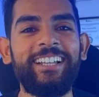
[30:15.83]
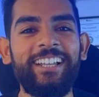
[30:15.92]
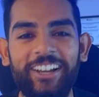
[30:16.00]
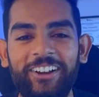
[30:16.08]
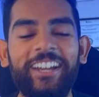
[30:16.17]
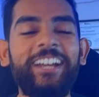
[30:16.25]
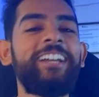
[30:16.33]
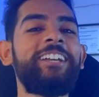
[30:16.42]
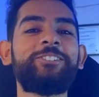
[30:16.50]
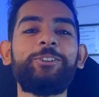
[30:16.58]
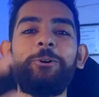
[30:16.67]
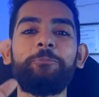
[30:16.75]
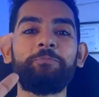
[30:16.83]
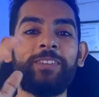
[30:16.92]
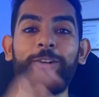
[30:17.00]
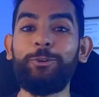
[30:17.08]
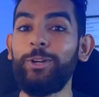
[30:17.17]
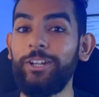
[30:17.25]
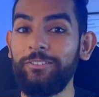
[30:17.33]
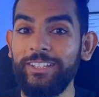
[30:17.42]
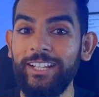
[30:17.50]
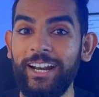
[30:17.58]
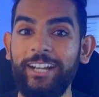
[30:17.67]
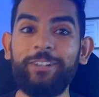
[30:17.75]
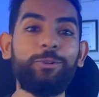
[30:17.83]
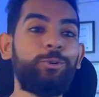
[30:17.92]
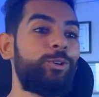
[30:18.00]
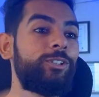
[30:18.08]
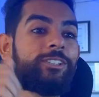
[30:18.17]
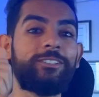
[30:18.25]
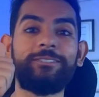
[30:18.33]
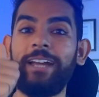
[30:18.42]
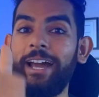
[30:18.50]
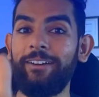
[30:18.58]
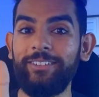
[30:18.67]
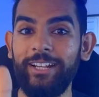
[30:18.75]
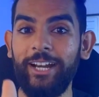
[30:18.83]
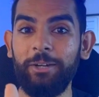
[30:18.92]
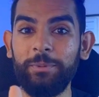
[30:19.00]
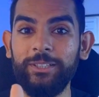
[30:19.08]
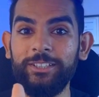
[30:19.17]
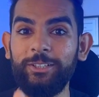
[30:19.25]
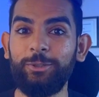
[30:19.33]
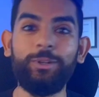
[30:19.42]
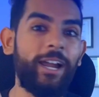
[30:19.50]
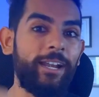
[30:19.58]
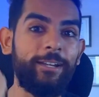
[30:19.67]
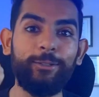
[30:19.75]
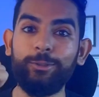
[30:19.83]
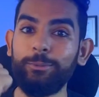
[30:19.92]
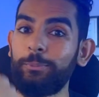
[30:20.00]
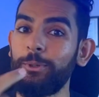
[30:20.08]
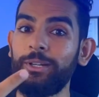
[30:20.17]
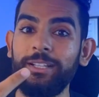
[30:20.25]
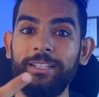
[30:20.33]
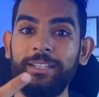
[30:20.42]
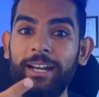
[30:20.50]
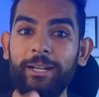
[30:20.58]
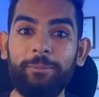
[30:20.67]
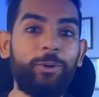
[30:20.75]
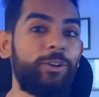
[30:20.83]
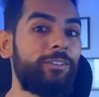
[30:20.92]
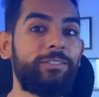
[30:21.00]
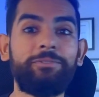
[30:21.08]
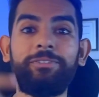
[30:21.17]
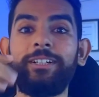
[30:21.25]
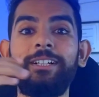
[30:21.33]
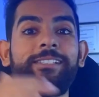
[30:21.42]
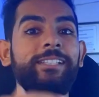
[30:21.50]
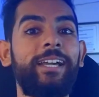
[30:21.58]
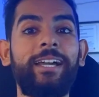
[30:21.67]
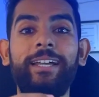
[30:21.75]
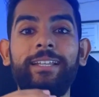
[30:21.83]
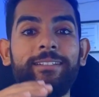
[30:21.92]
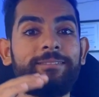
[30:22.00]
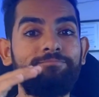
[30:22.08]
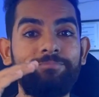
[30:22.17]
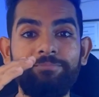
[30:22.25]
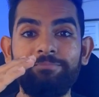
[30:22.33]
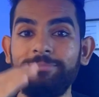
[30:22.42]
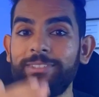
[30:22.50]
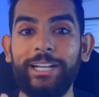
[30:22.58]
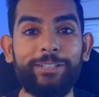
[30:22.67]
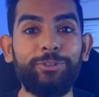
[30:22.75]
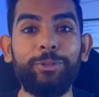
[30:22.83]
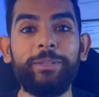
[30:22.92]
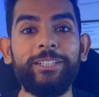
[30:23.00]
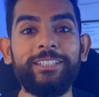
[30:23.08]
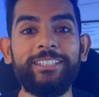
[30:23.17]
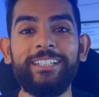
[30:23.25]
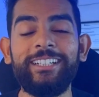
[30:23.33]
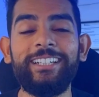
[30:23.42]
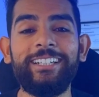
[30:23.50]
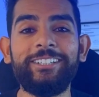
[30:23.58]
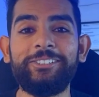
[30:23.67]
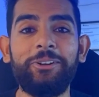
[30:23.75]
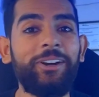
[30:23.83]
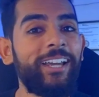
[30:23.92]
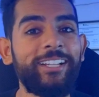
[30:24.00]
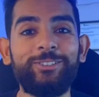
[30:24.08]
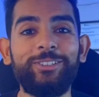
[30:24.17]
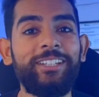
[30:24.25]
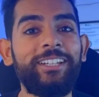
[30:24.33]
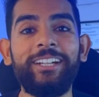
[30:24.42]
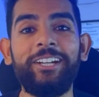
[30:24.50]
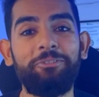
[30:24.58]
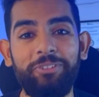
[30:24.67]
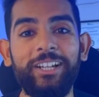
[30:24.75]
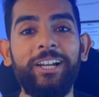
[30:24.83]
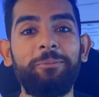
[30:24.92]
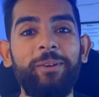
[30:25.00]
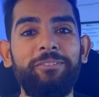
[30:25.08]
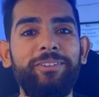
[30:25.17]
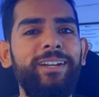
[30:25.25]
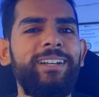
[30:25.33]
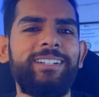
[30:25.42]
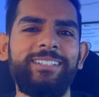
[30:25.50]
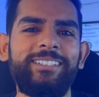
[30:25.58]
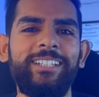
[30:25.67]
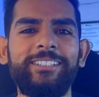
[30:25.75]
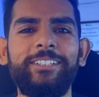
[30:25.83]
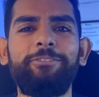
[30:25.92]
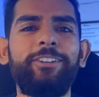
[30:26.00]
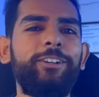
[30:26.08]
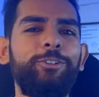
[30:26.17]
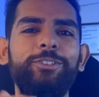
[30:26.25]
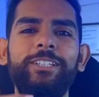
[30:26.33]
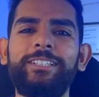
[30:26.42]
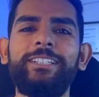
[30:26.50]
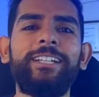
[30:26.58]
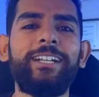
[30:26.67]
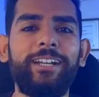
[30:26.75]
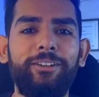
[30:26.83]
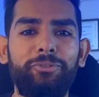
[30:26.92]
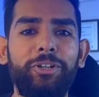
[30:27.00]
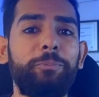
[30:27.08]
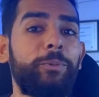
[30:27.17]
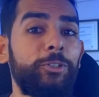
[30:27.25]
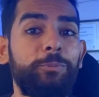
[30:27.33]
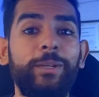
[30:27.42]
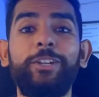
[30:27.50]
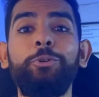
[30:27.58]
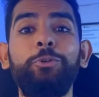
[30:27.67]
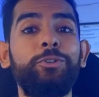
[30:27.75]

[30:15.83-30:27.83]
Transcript: Okay, so do it with the right coach, have the right person to guide you, put in the right amount of efforts, and transformation journey is not actually difficult, my friend. It is just different. You just need a different perspective.